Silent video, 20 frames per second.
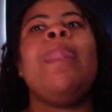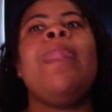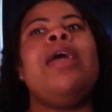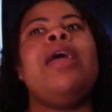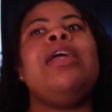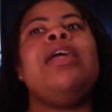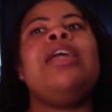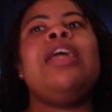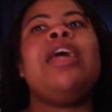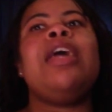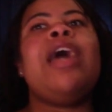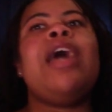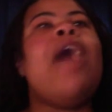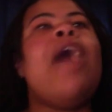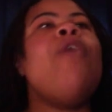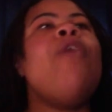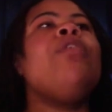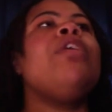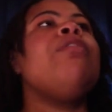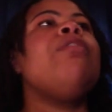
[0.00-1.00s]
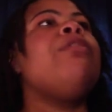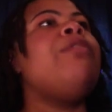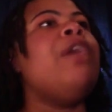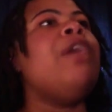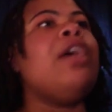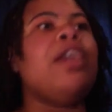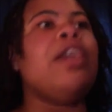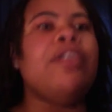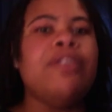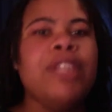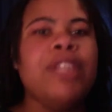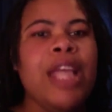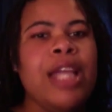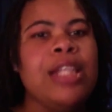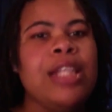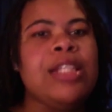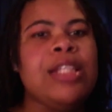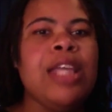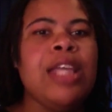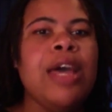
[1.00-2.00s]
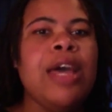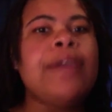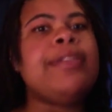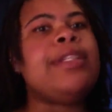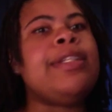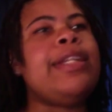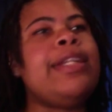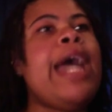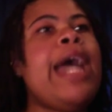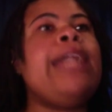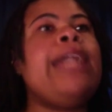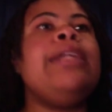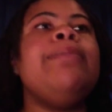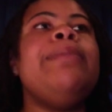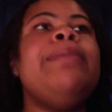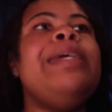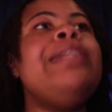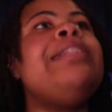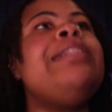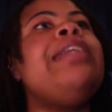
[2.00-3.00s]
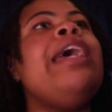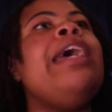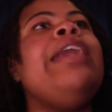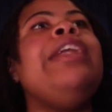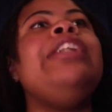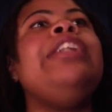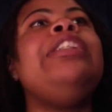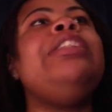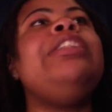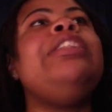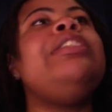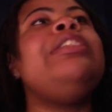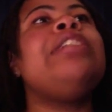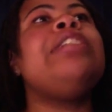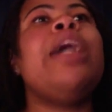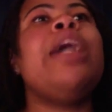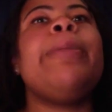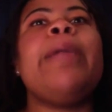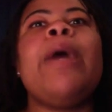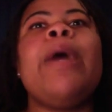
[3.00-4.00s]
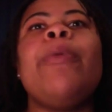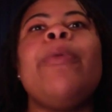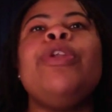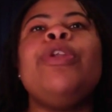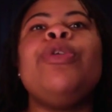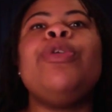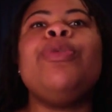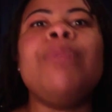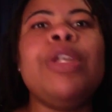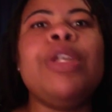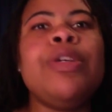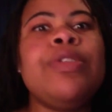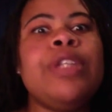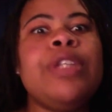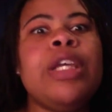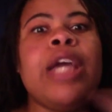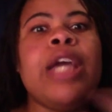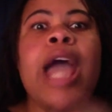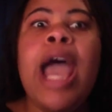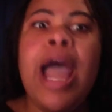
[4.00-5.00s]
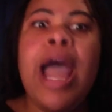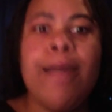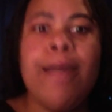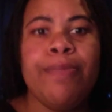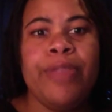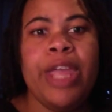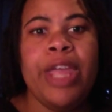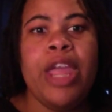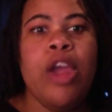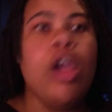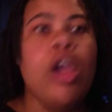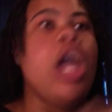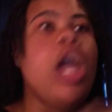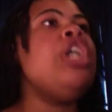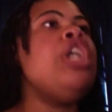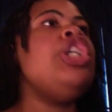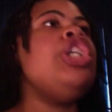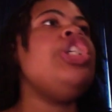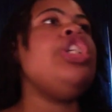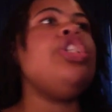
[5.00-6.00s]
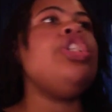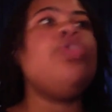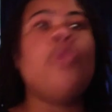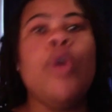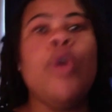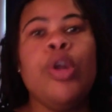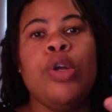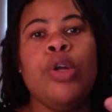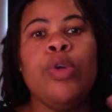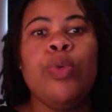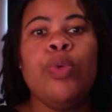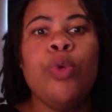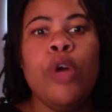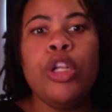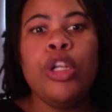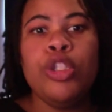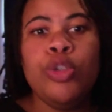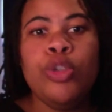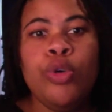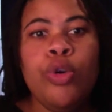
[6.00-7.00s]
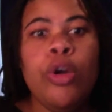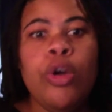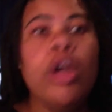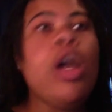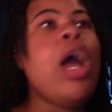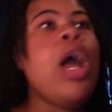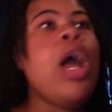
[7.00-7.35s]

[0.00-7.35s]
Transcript: And I don't give a fuck if Janet sells or not. The bitch said that she is coming out with new music. I'm there. She's going on a war tour.